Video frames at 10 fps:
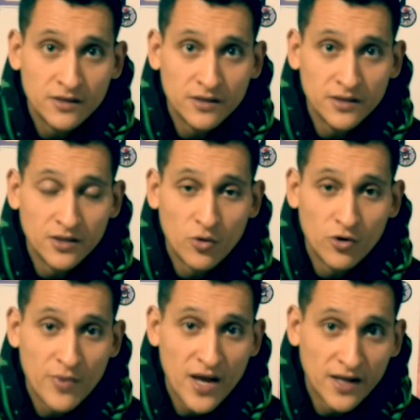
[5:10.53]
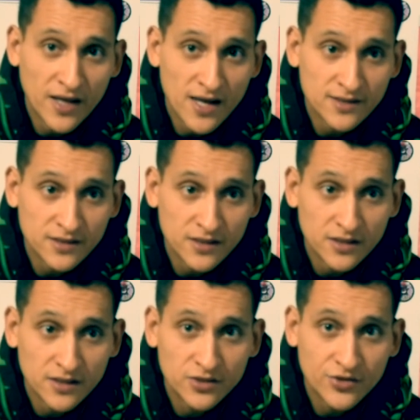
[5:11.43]
the oil pan
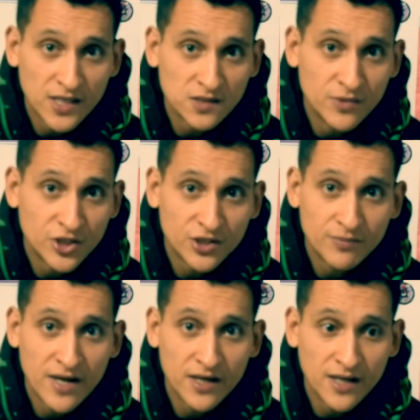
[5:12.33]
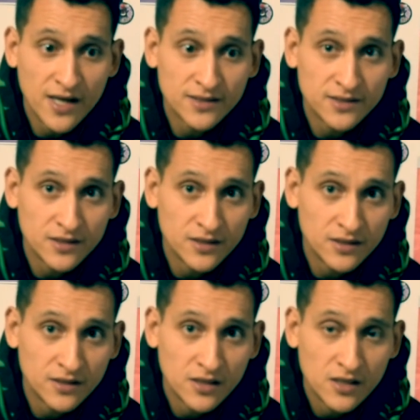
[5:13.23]
gasket, transmission pan gasket,
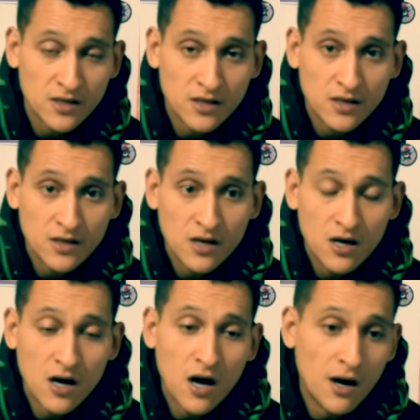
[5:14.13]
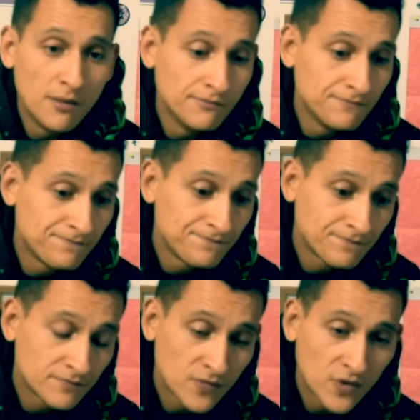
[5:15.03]
um,
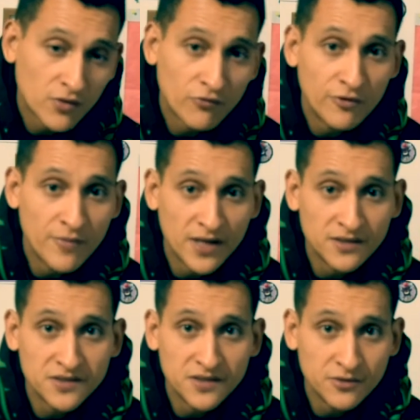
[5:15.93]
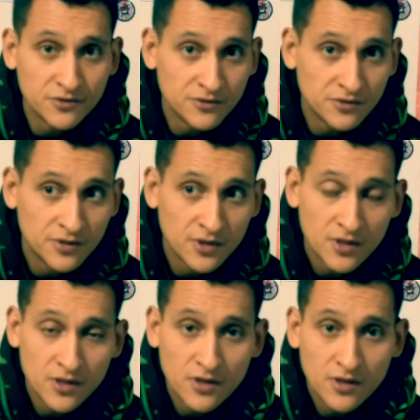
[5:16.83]
rear main seal.
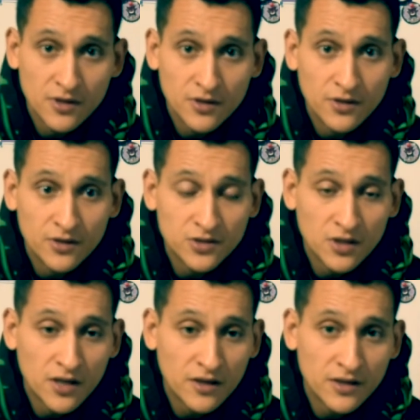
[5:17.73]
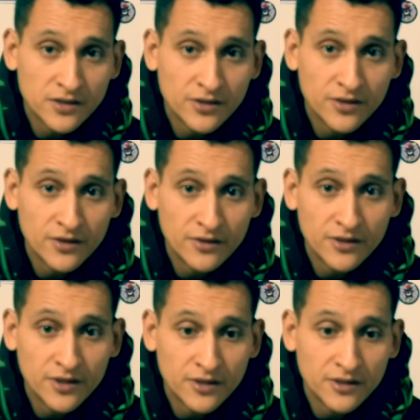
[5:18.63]
There's a lot of things that are, that are
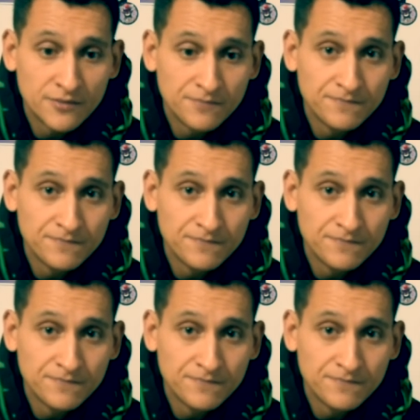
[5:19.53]
going to um,